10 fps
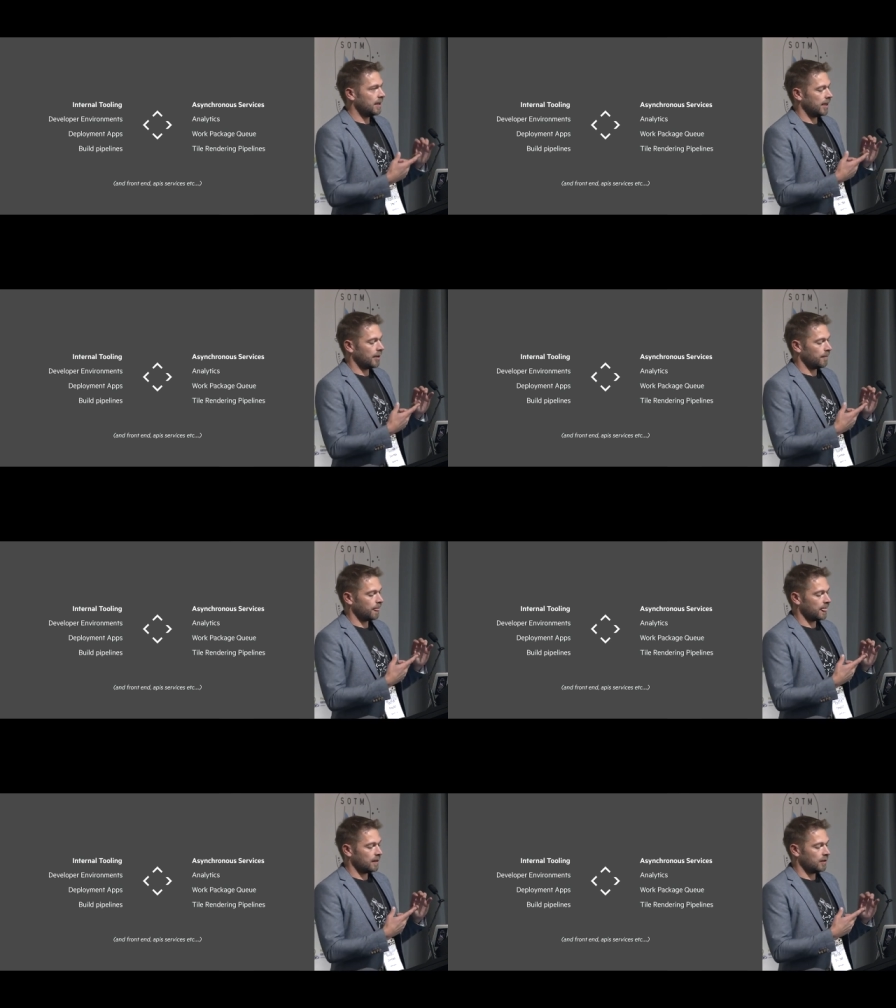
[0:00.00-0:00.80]

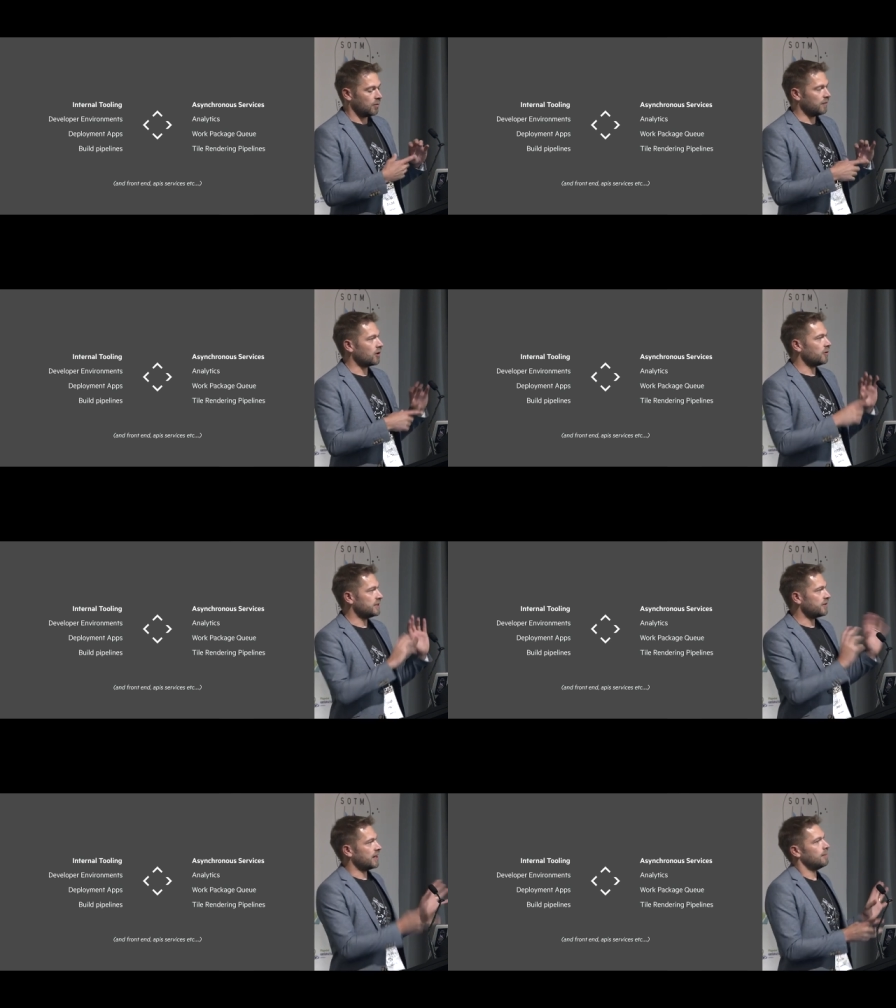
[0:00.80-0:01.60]
Um, you know, we've got all
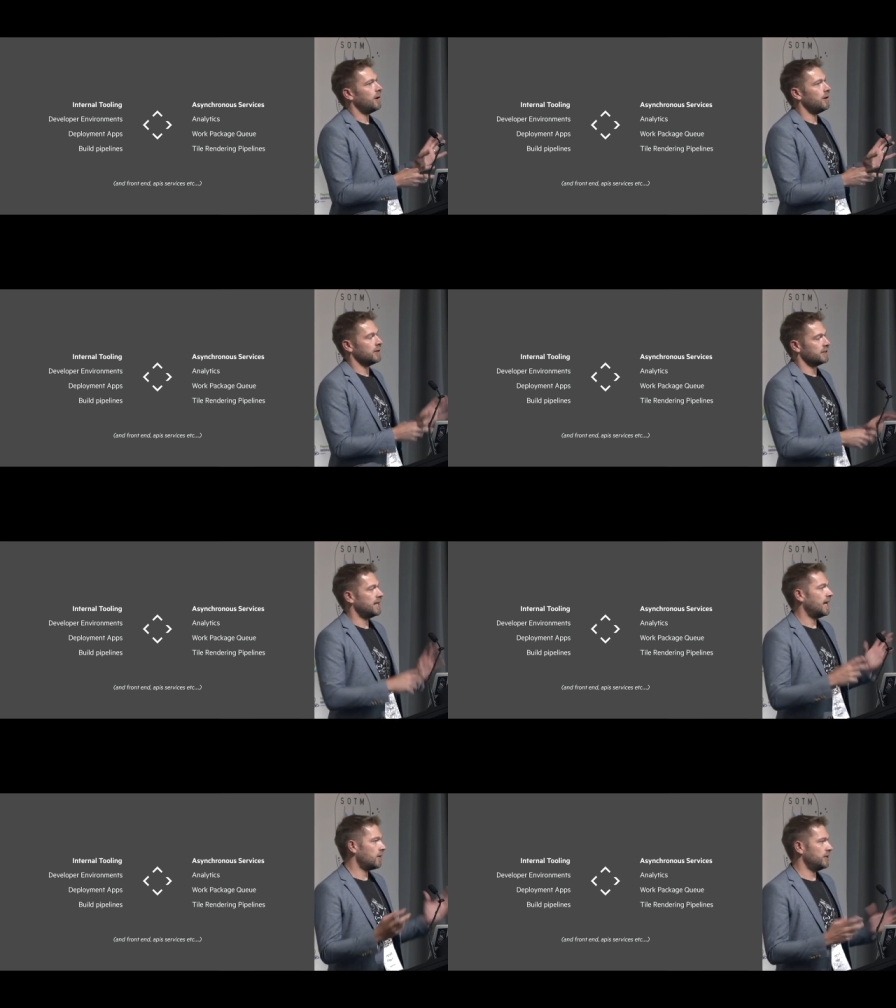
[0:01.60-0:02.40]
these great components.
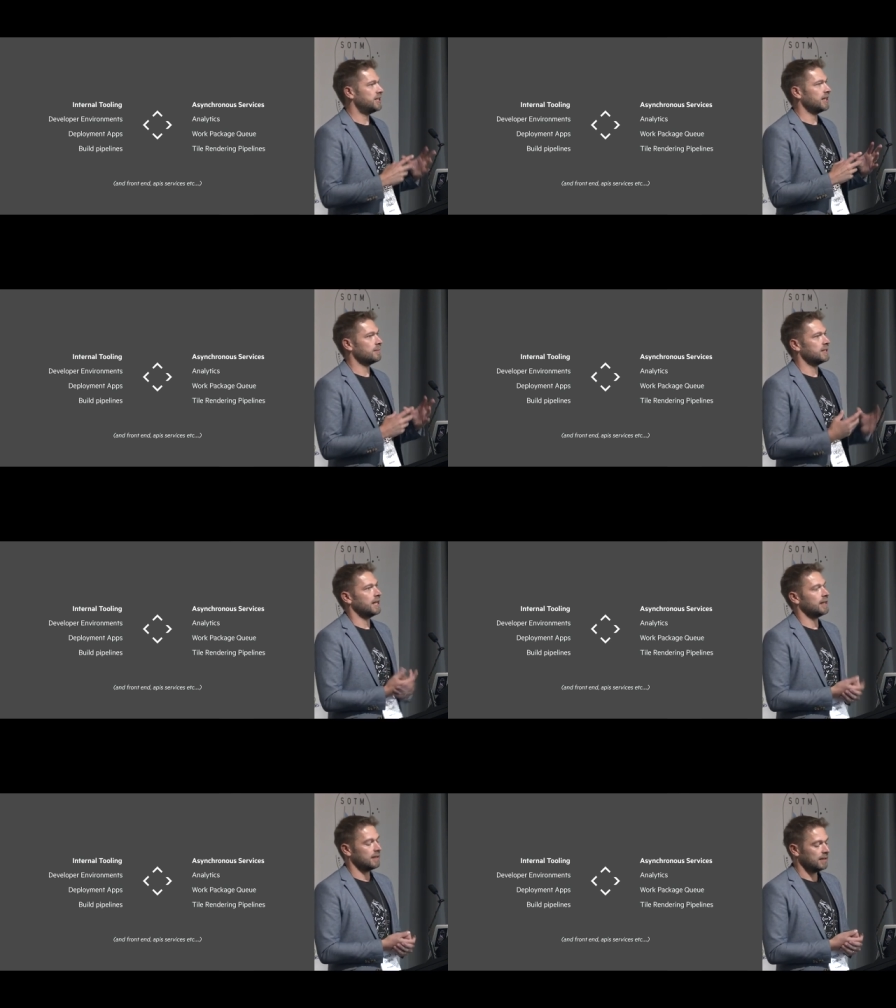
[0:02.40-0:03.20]
How do we stick them
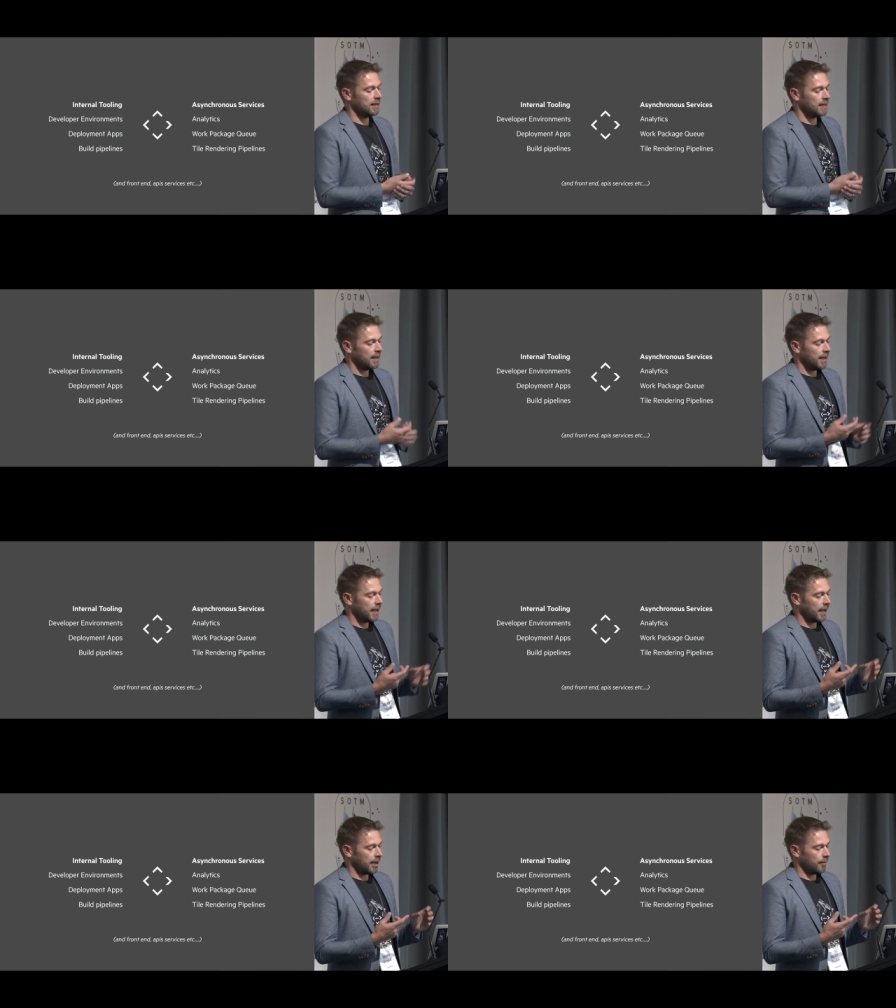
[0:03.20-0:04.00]
together?
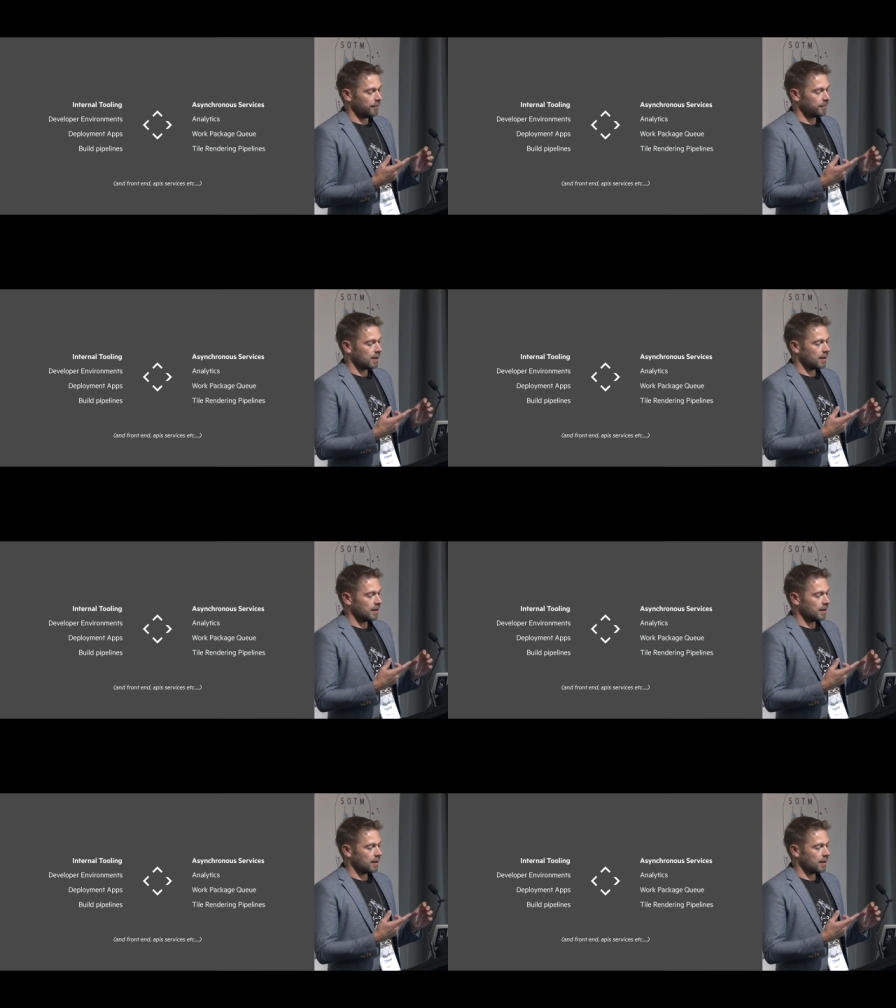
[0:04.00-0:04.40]
Um,